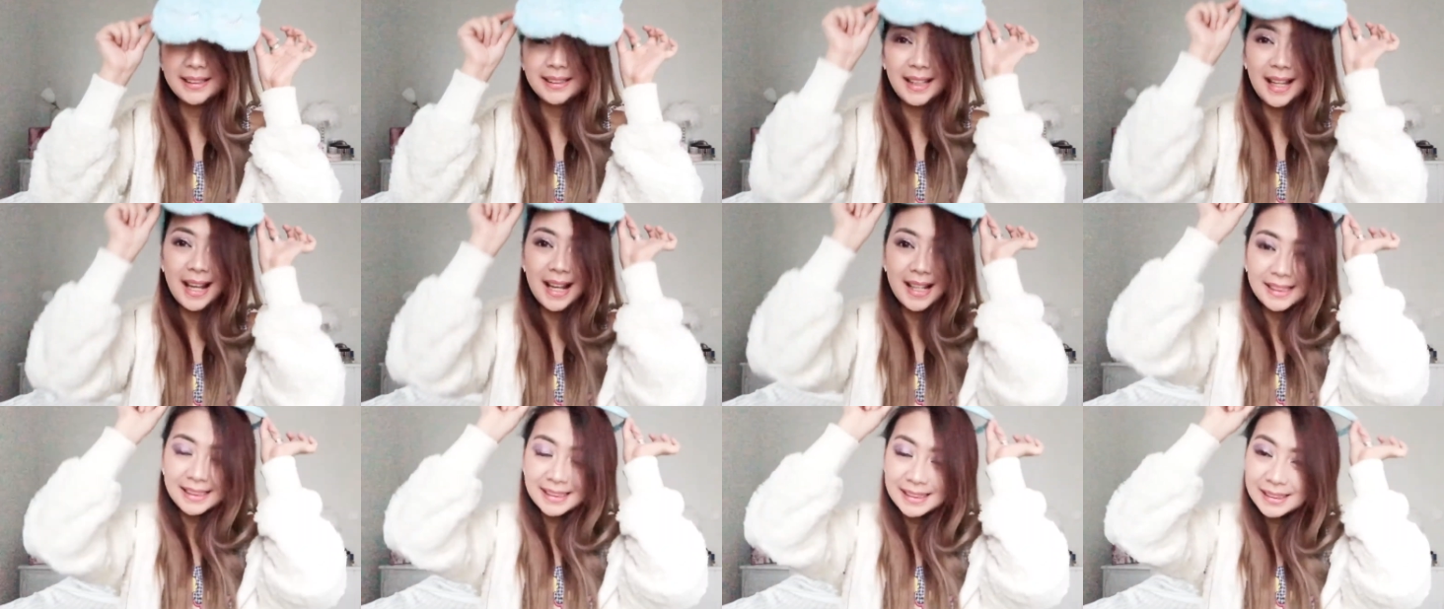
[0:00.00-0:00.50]

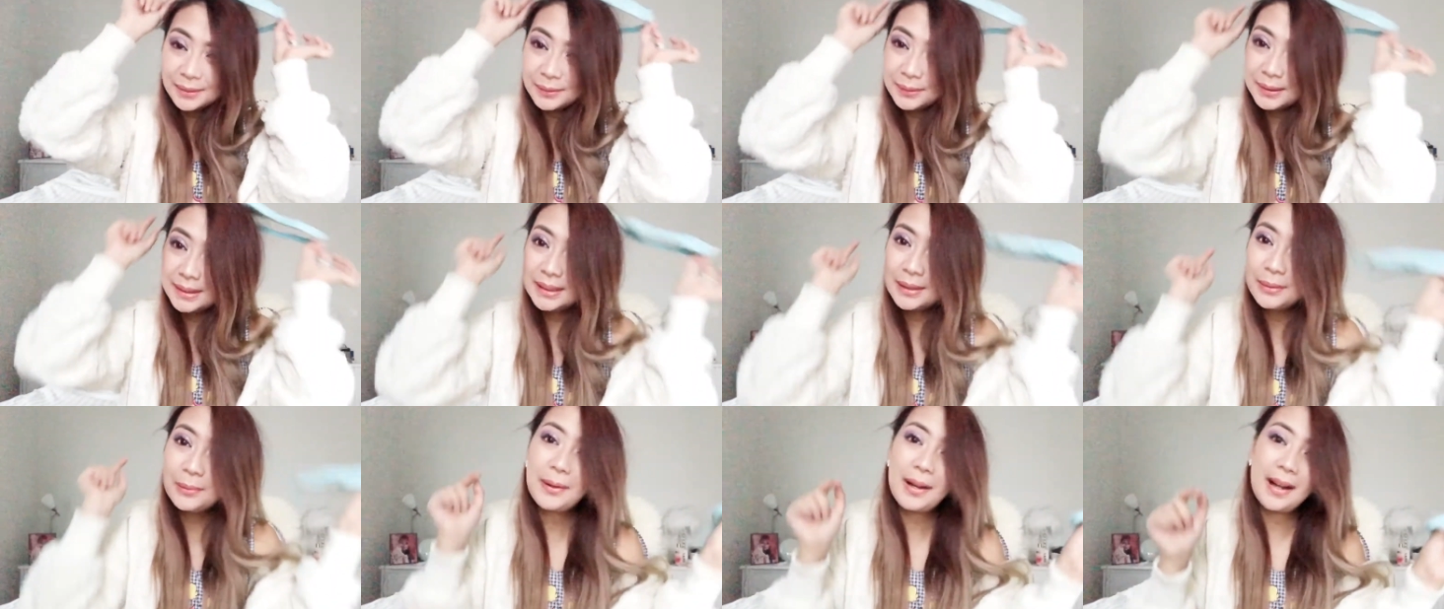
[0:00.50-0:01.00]
that's the
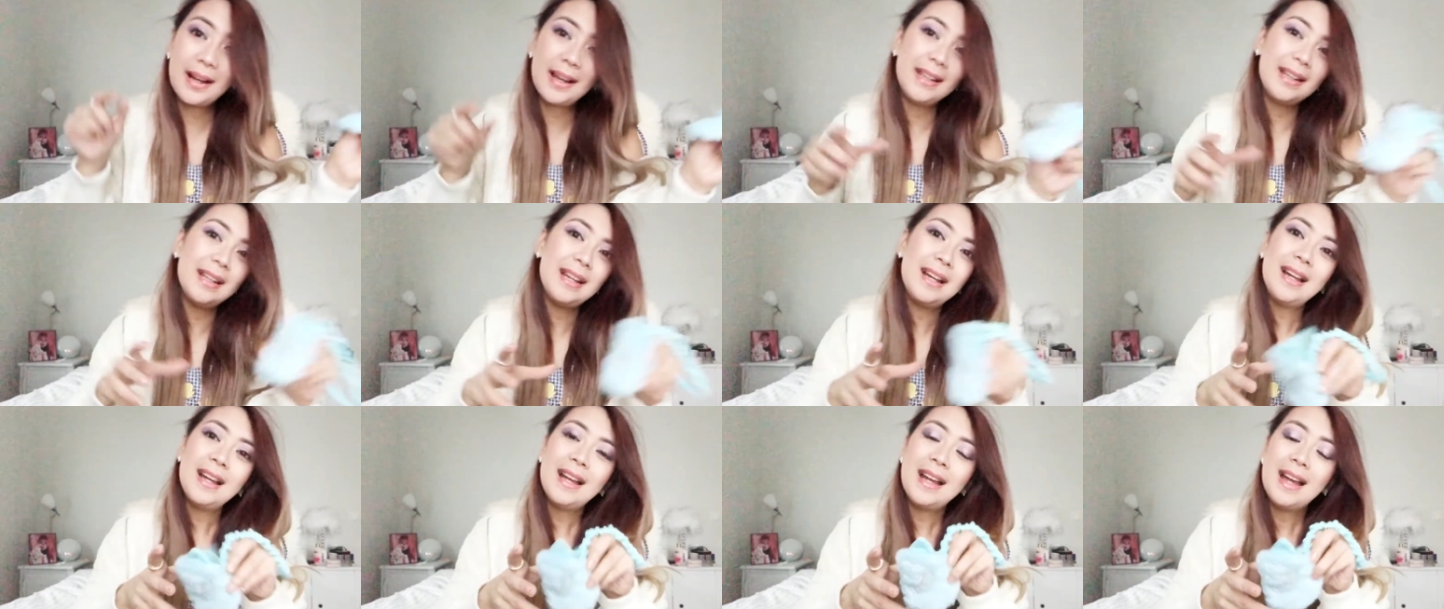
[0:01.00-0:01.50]
reason why
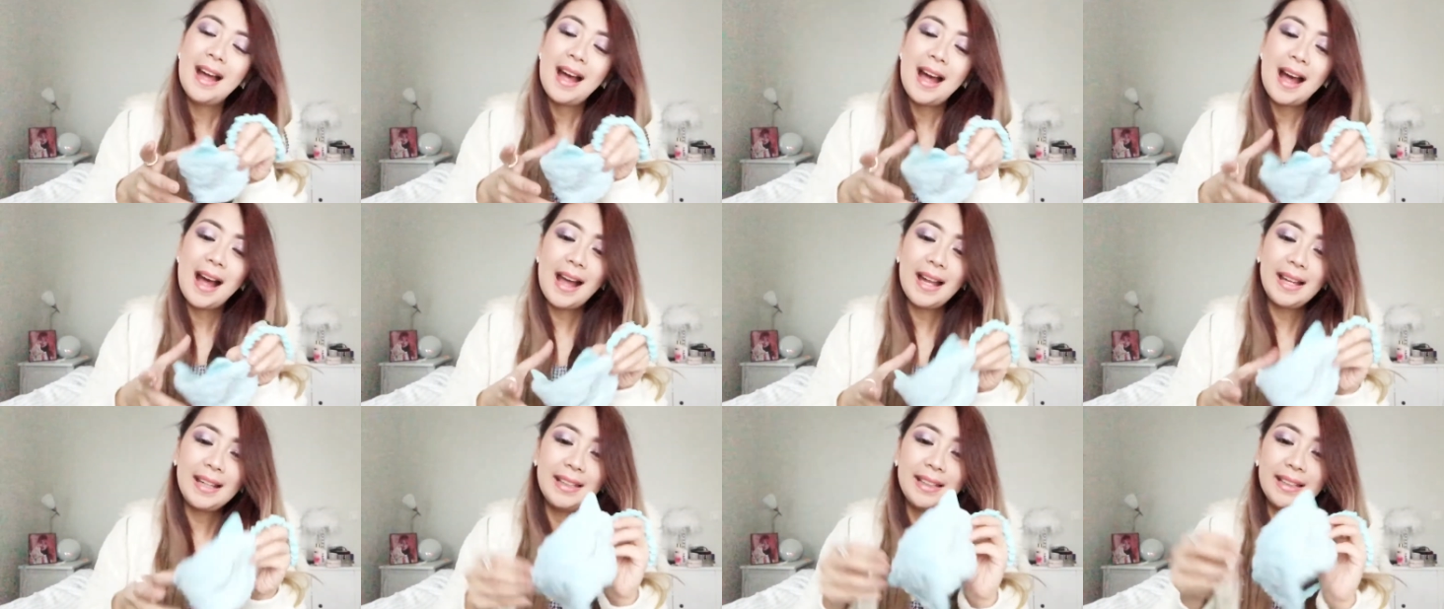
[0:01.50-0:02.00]

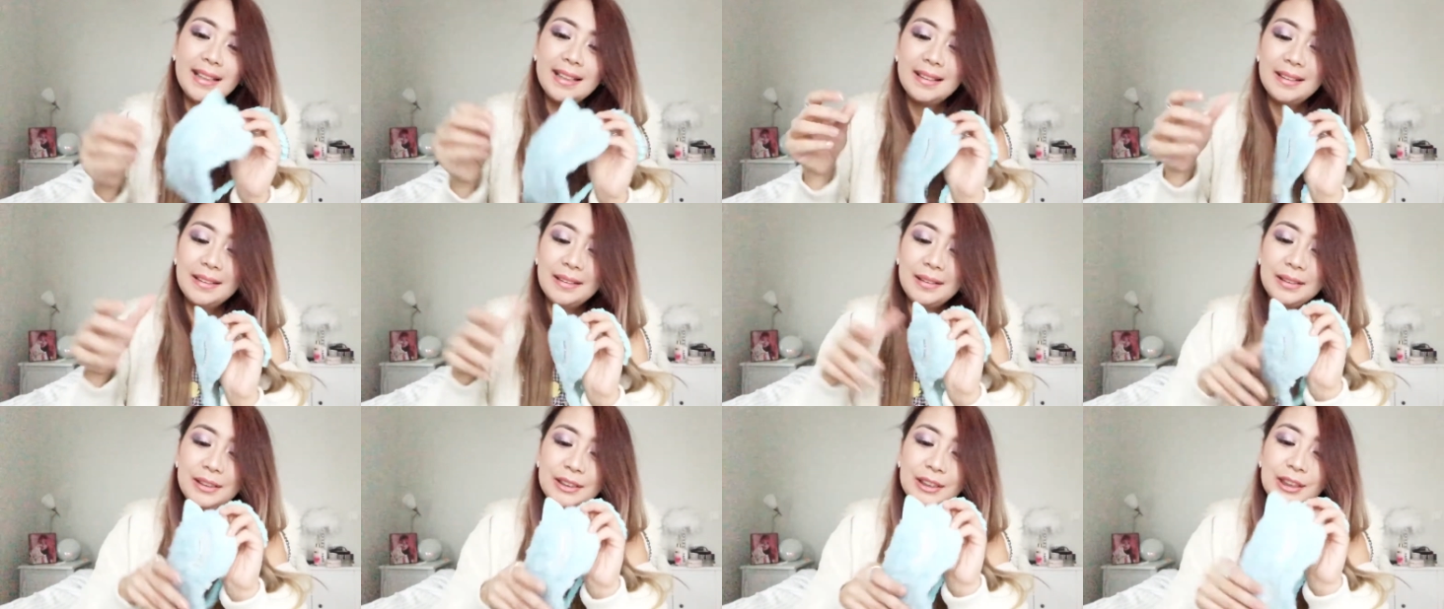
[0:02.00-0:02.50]
I
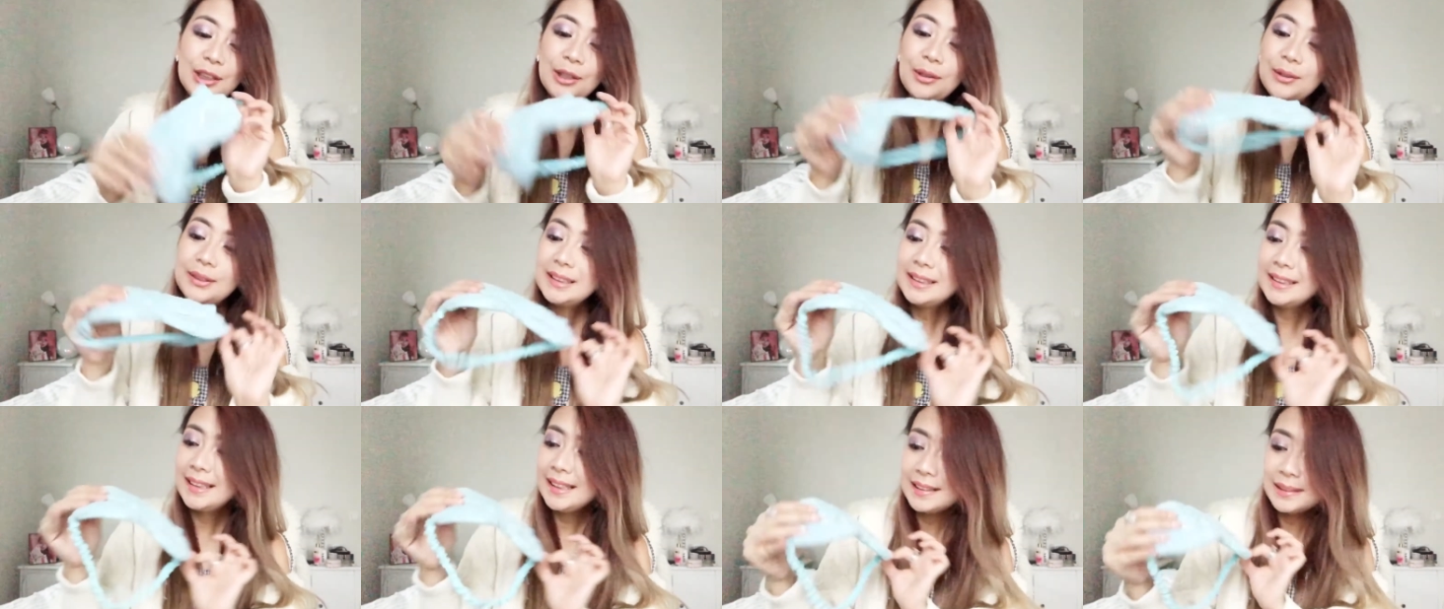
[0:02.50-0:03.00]

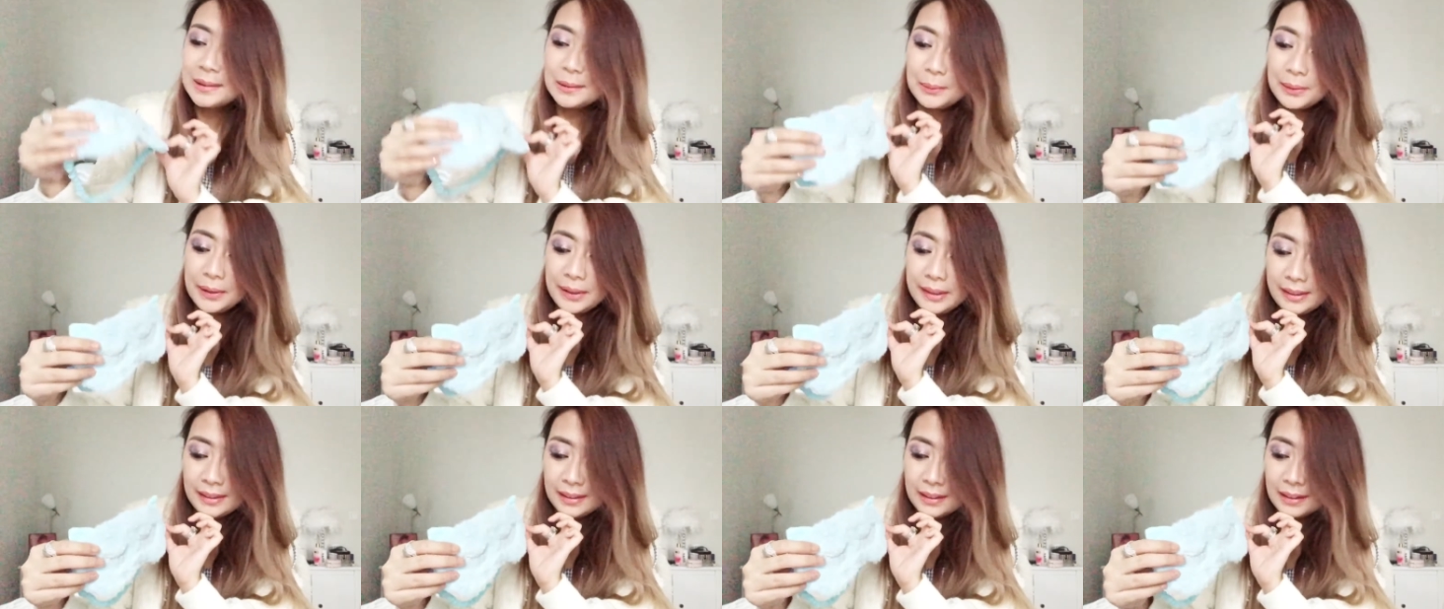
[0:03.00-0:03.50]
chose this
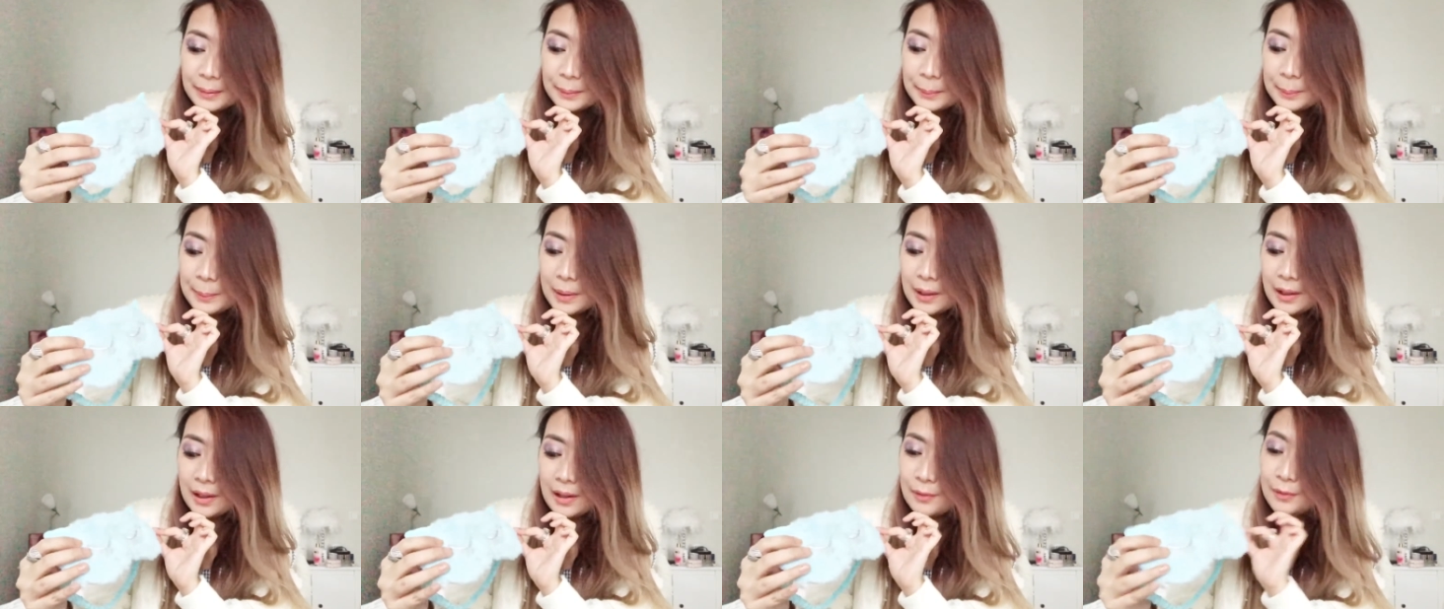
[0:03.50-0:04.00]
one
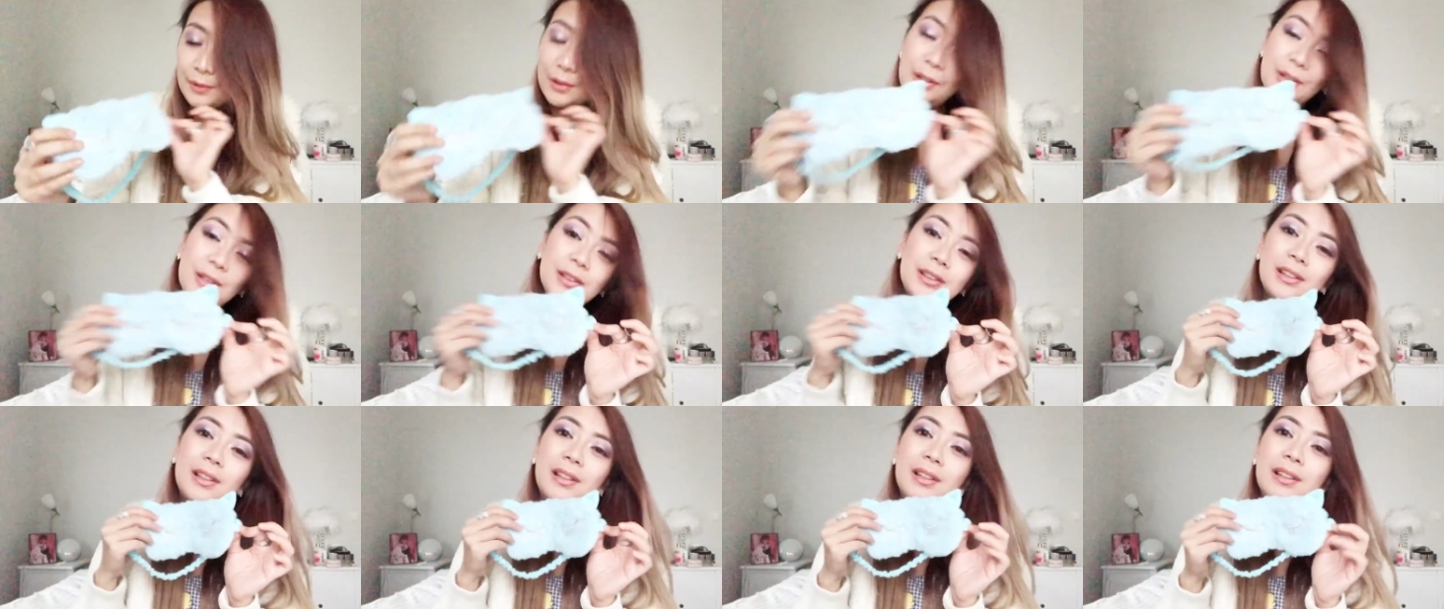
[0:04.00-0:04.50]
above
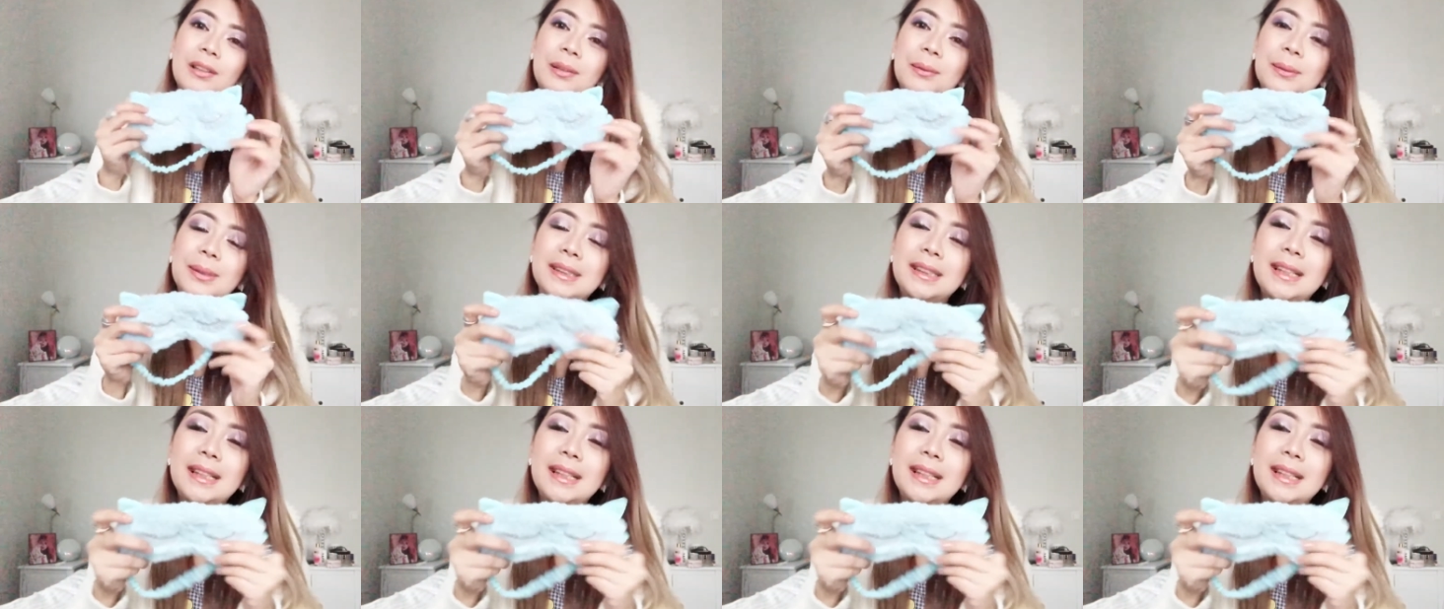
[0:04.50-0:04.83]
all the other ones